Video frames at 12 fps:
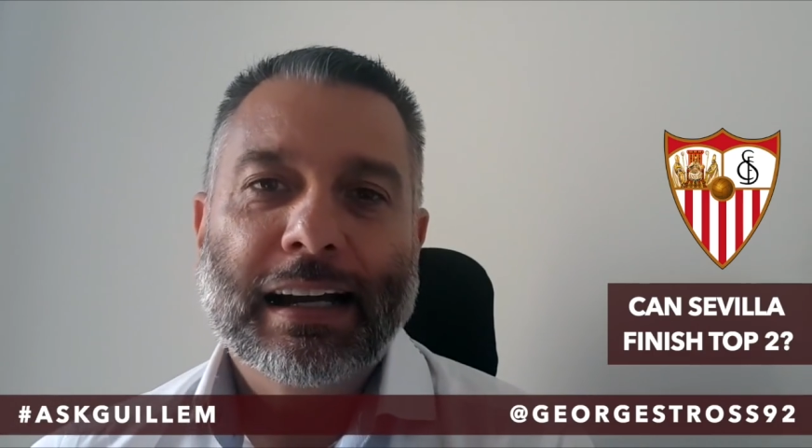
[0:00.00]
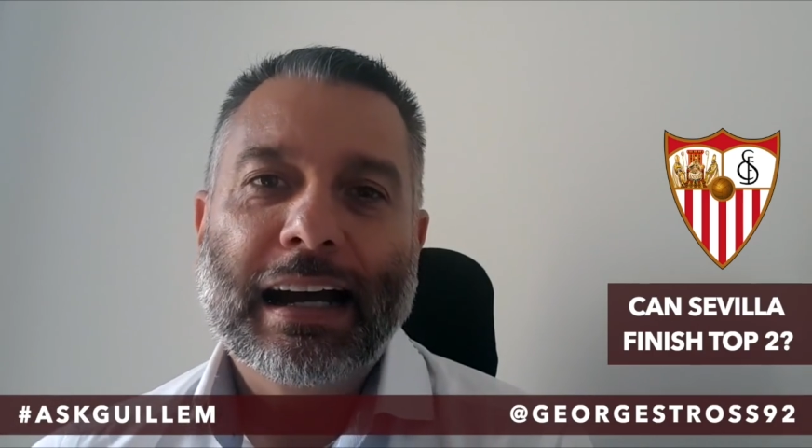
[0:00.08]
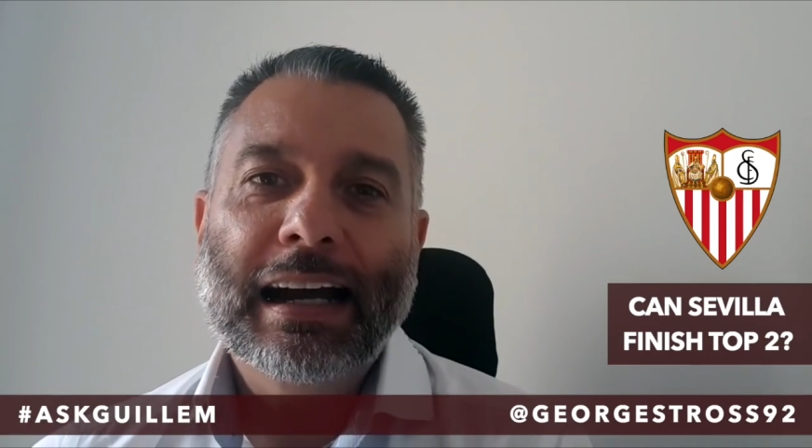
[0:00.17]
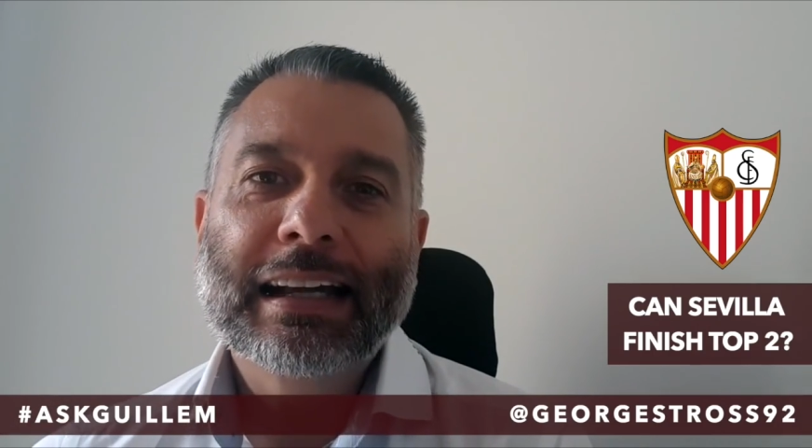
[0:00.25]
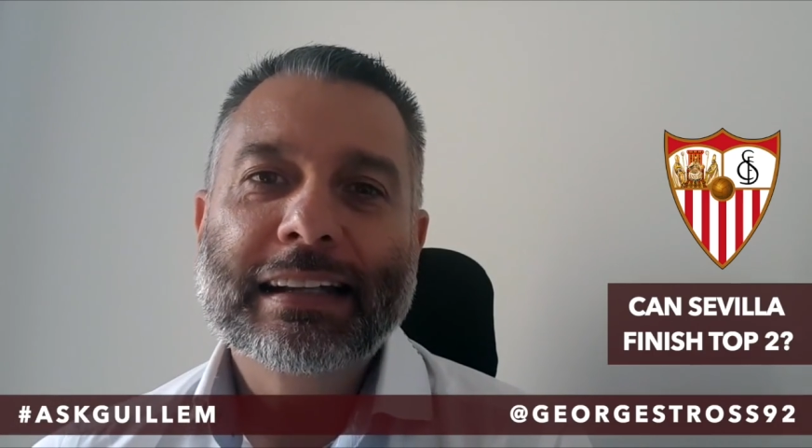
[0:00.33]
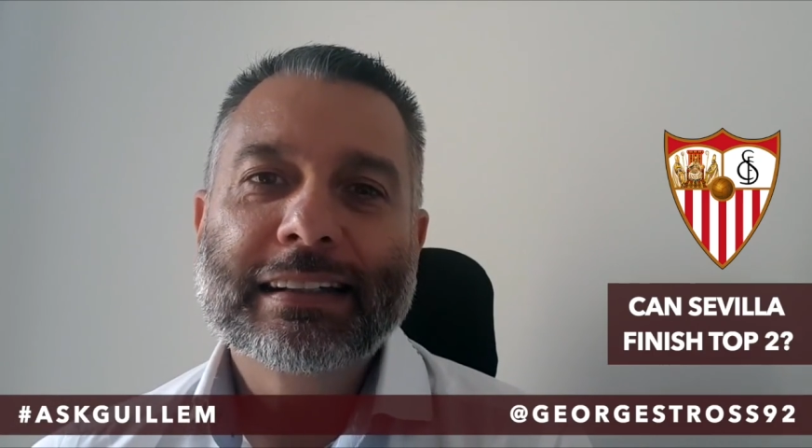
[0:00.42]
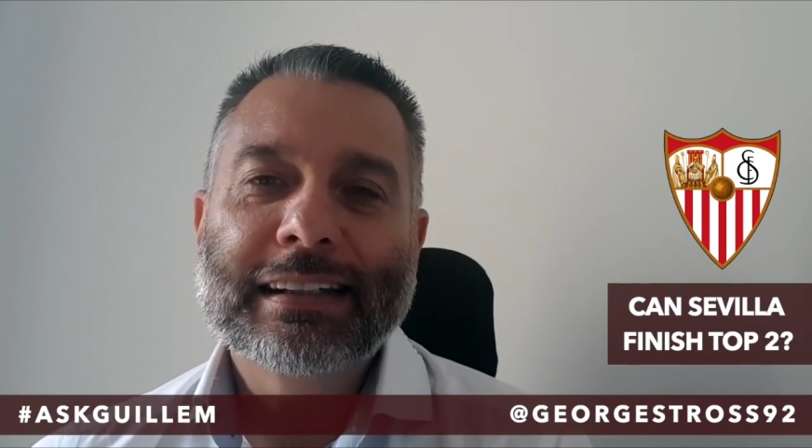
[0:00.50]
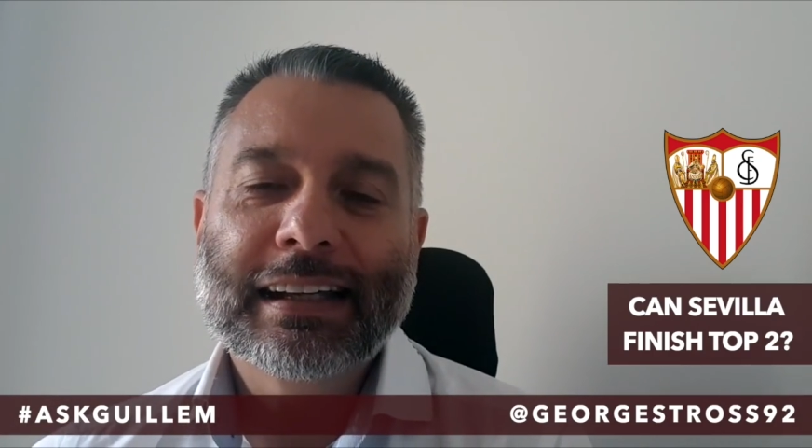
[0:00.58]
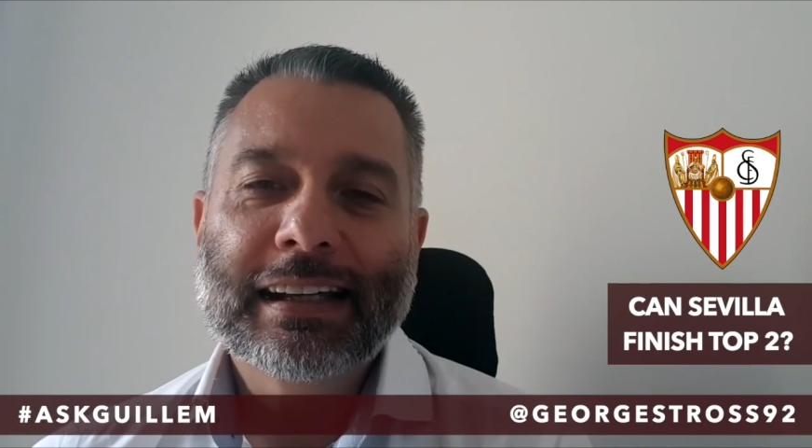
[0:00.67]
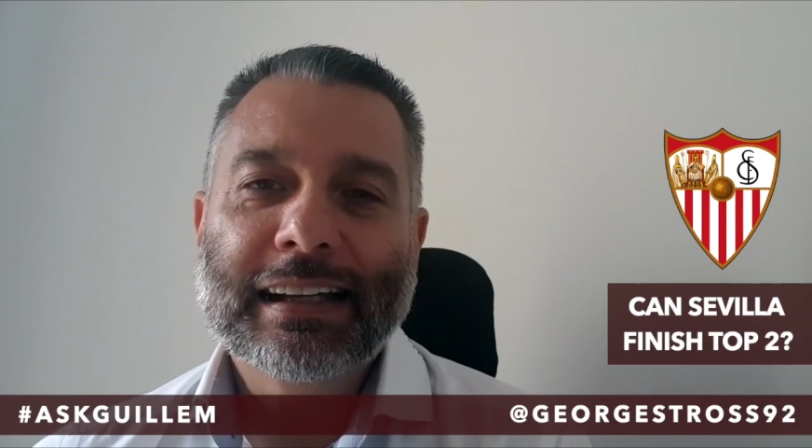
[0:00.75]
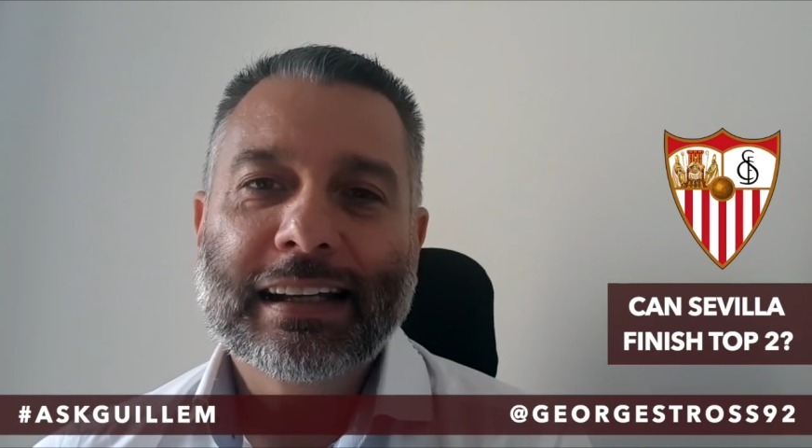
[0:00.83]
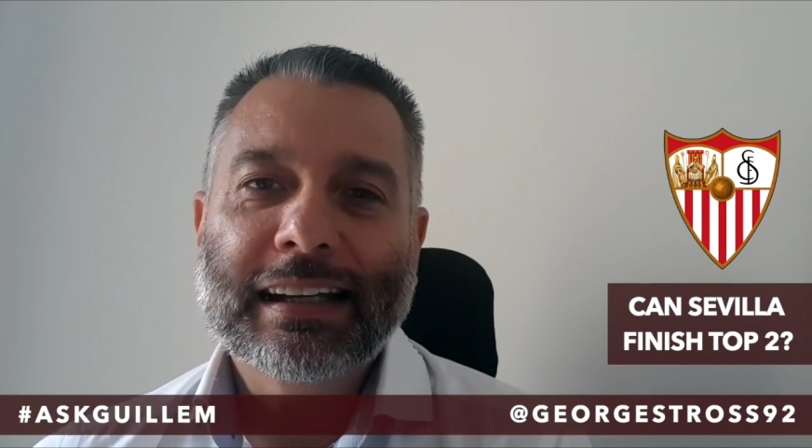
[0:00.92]

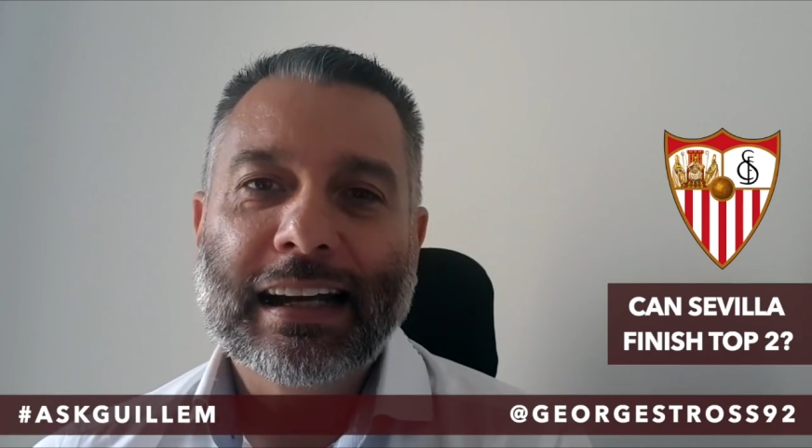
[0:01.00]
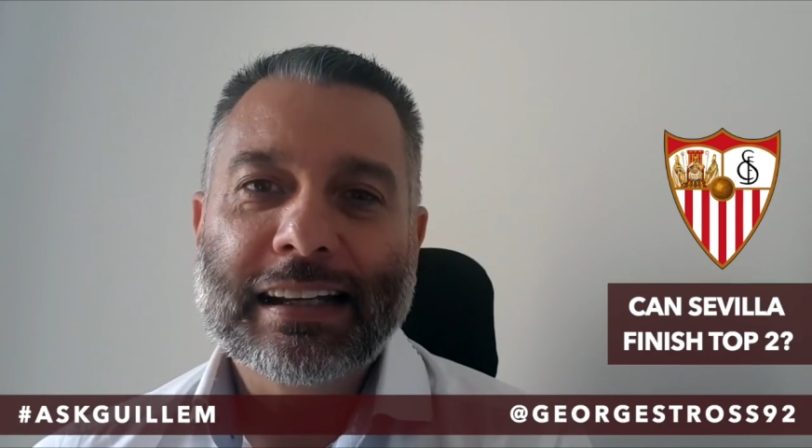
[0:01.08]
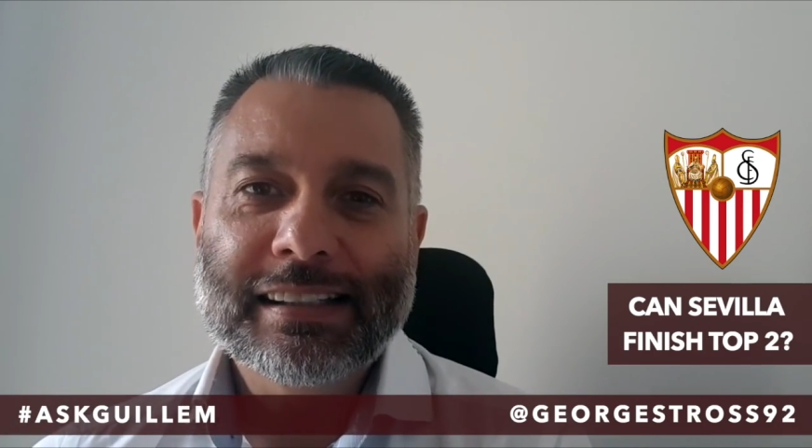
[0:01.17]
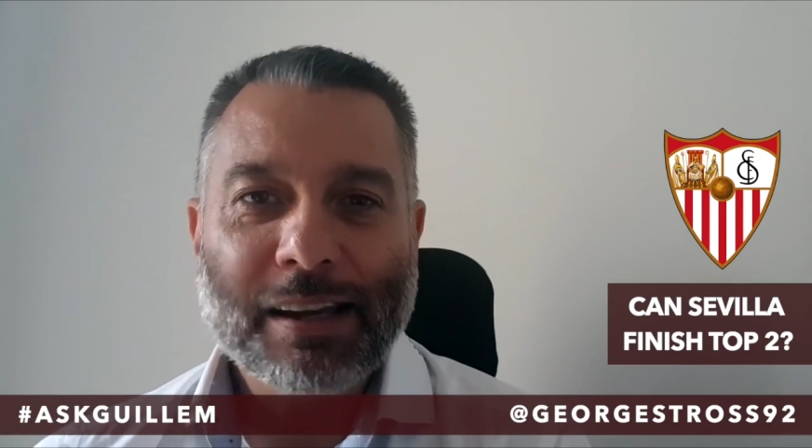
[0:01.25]
And